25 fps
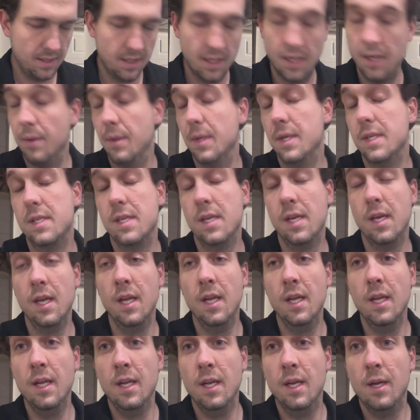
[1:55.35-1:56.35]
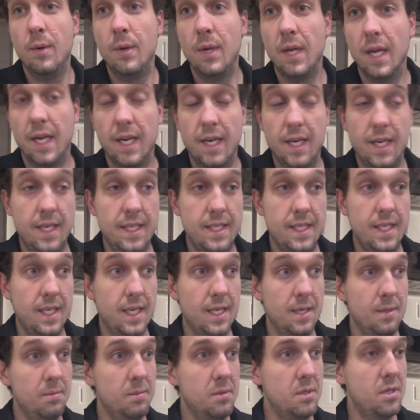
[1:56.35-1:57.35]
Anyways, we added
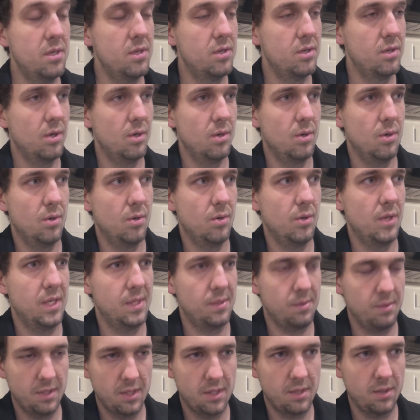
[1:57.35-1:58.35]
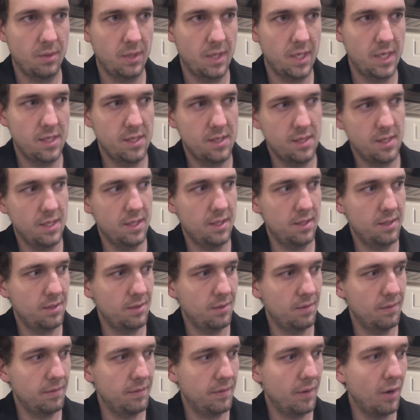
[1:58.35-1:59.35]
ATMs, so that's what this location has
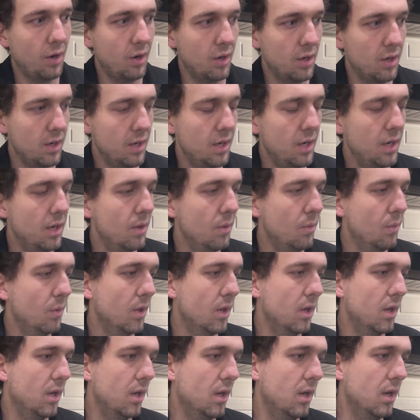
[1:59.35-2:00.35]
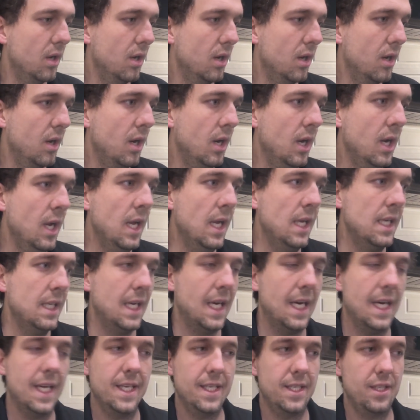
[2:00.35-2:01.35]
so far. We're
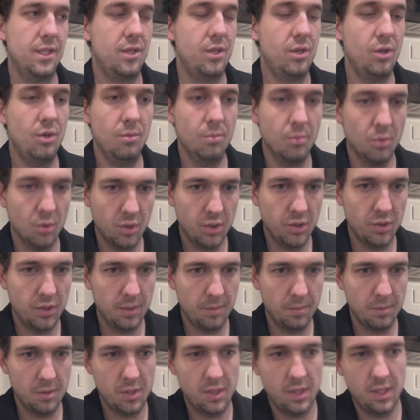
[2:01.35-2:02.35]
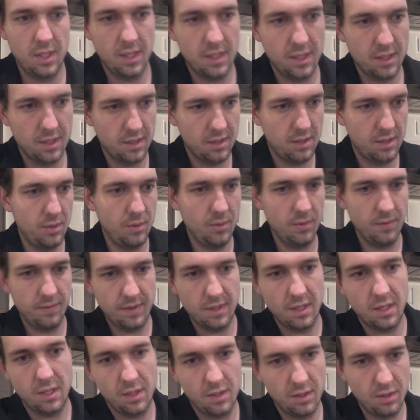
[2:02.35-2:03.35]
adding two more drink machines at of
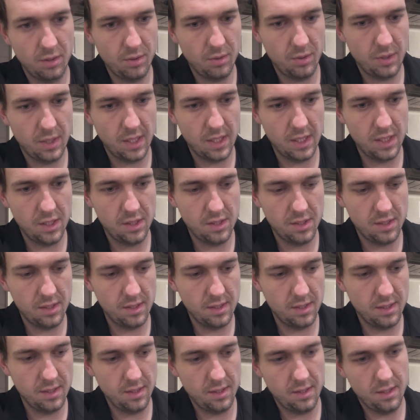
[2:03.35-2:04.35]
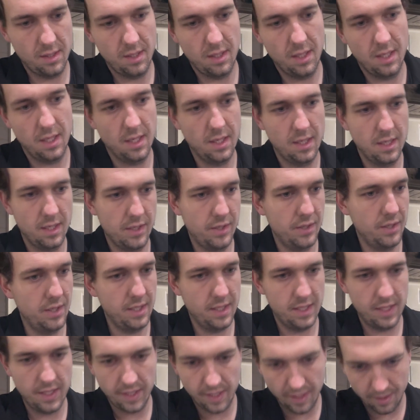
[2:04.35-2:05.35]
their other locations and another
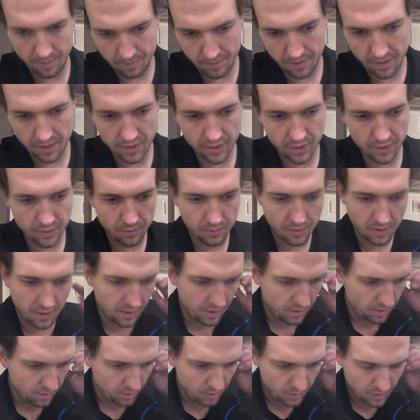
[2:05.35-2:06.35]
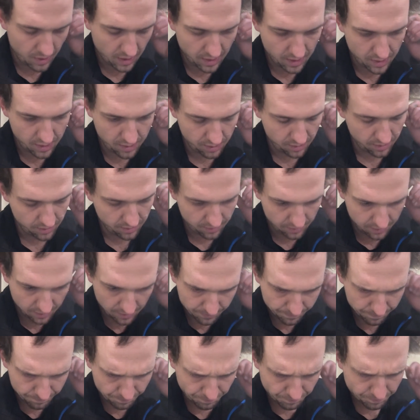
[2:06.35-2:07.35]
ATM at another one of their locations.
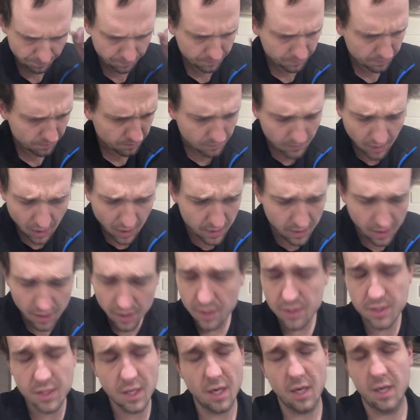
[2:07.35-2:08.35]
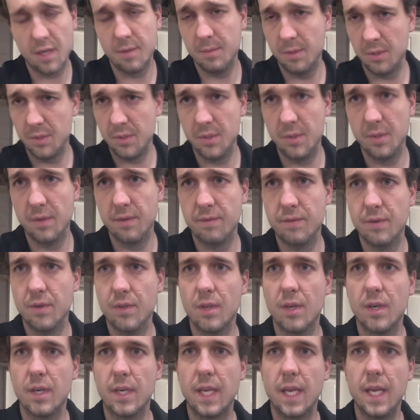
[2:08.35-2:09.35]
And then they're talking about doing a full
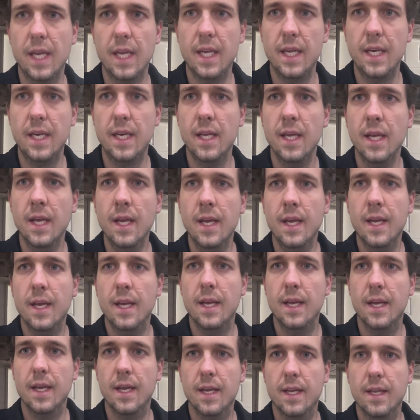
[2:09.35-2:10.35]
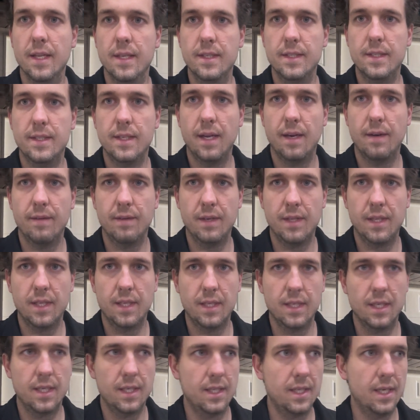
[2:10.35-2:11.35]
arcade and everything
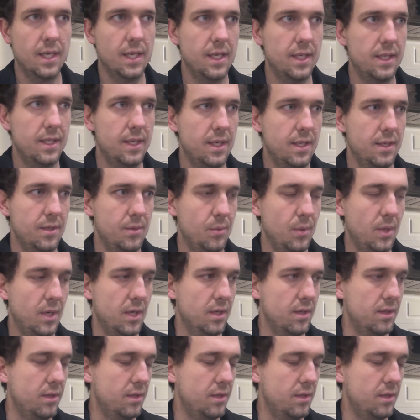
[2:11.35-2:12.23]
like that as well.